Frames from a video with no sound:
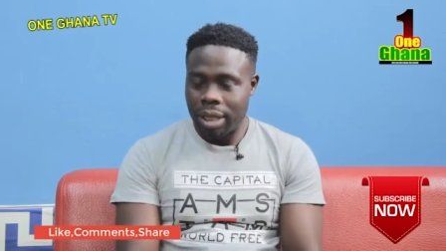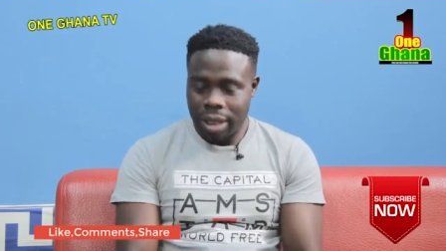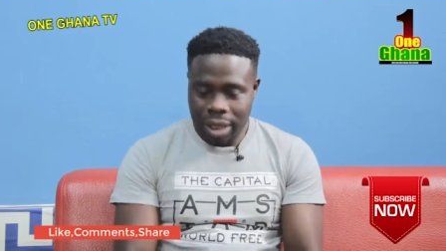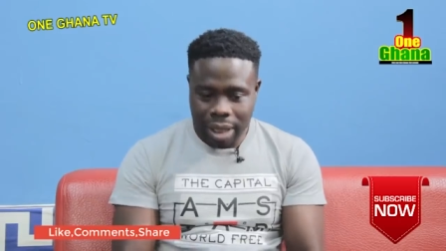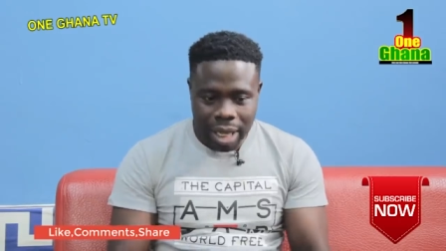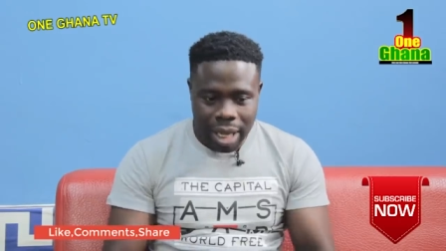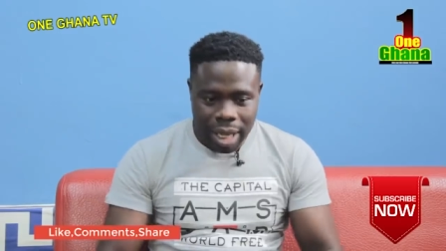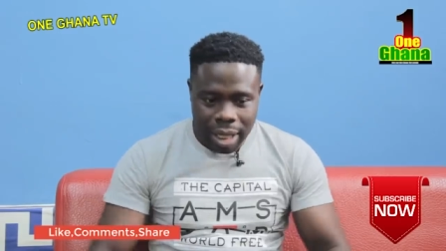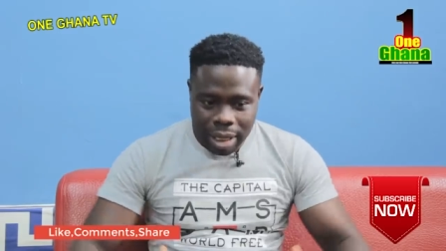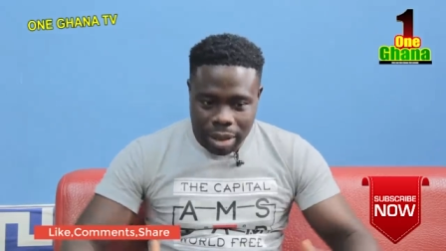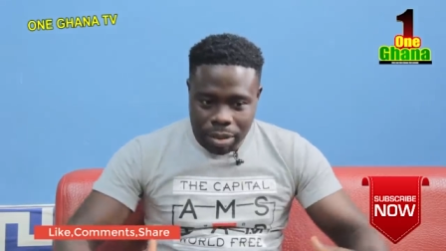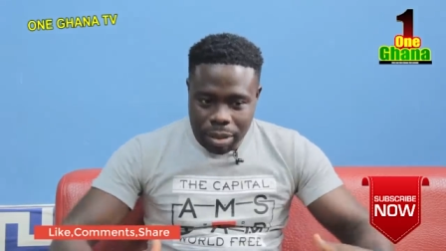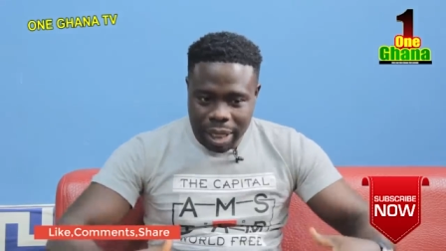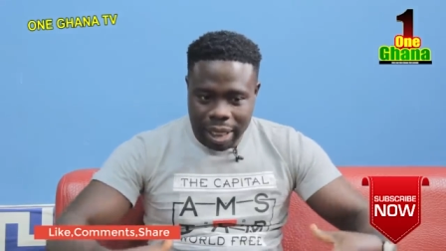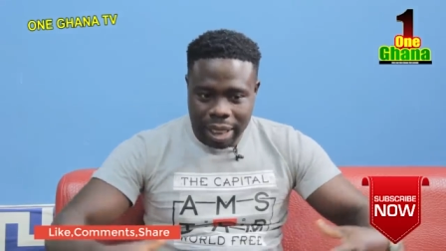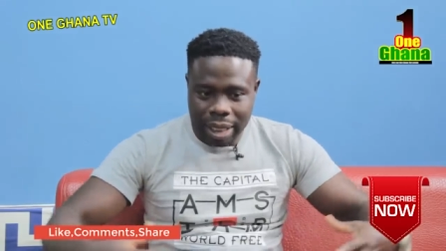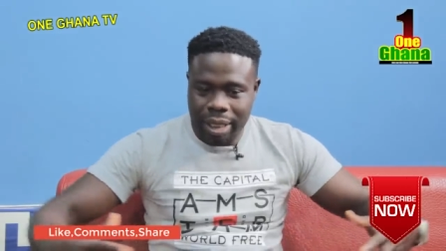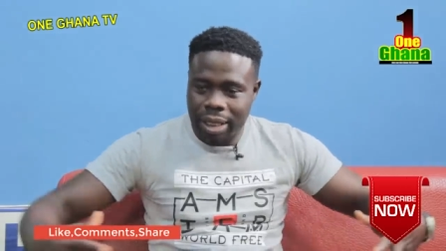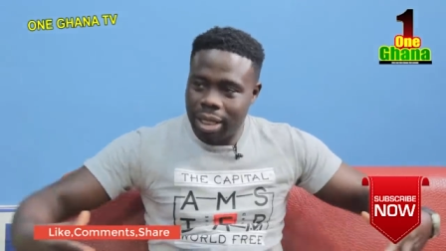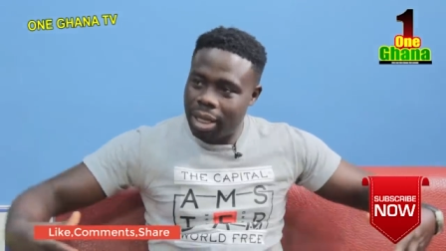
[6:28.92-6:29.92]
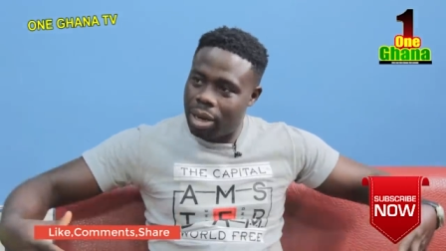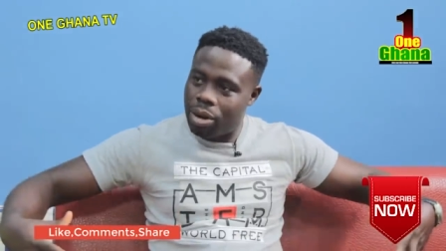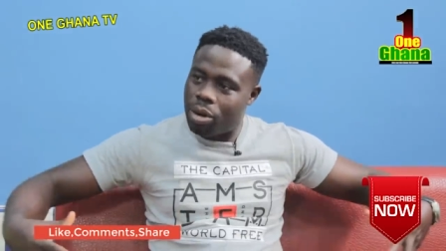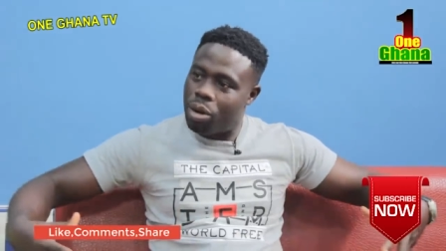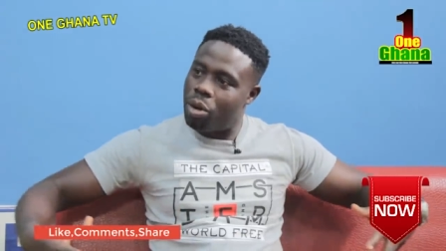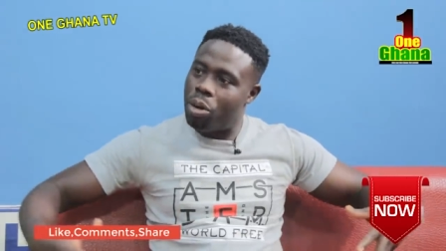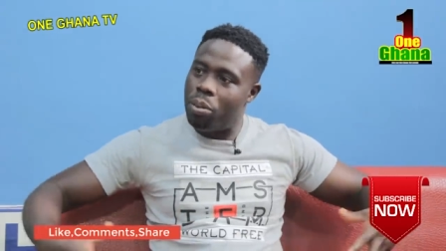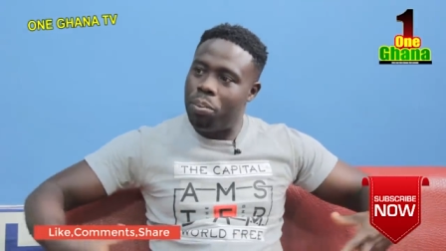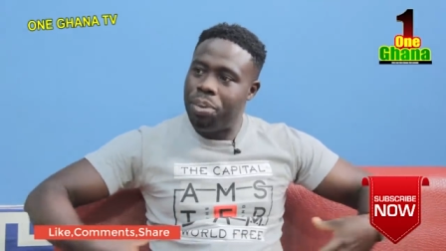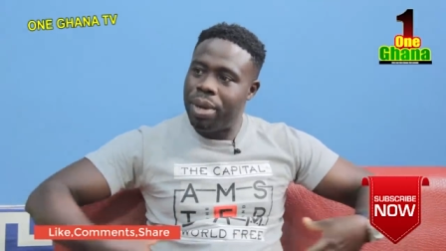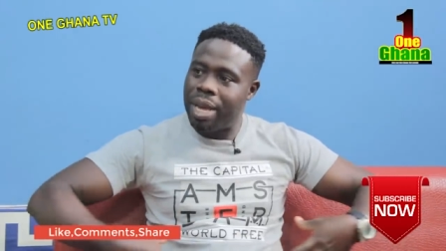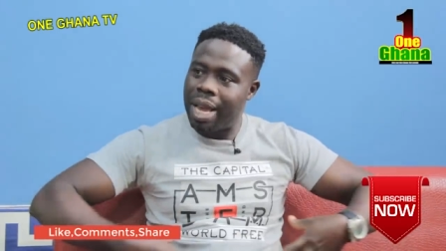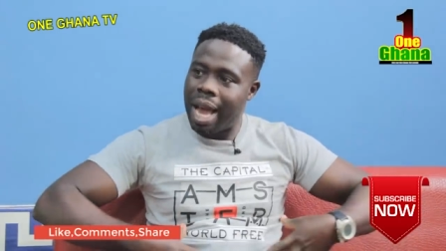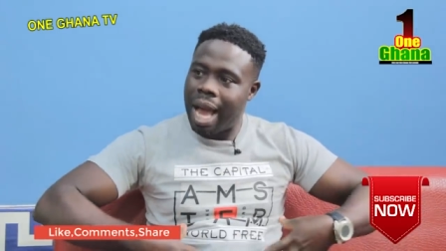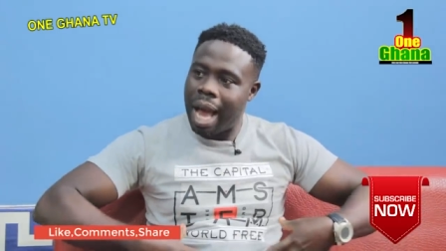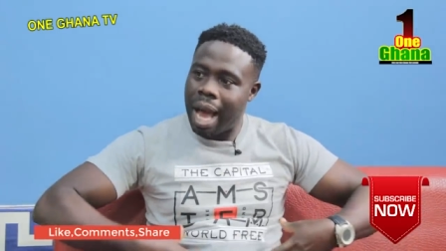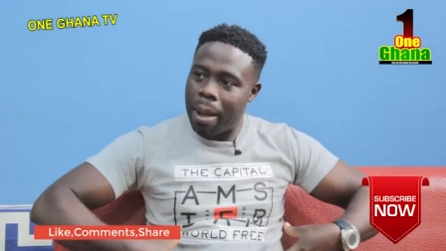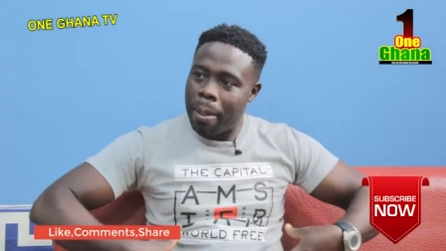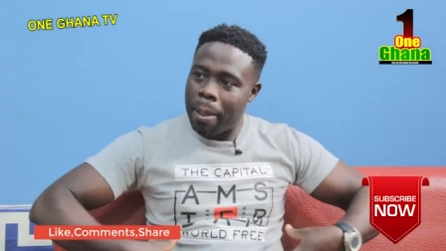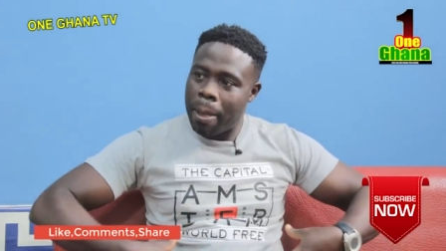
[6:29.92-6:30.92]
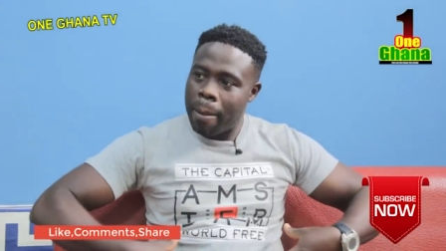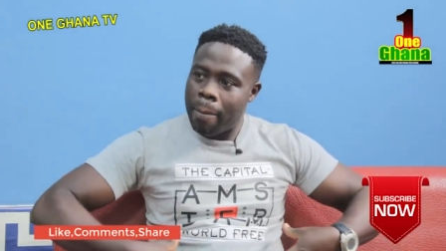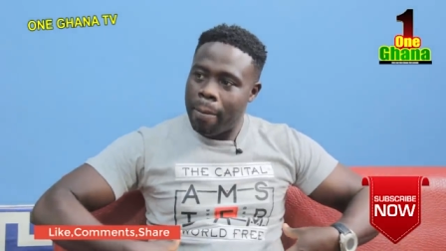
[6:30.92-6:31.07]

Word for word: Say it to me, Chichre, or beer,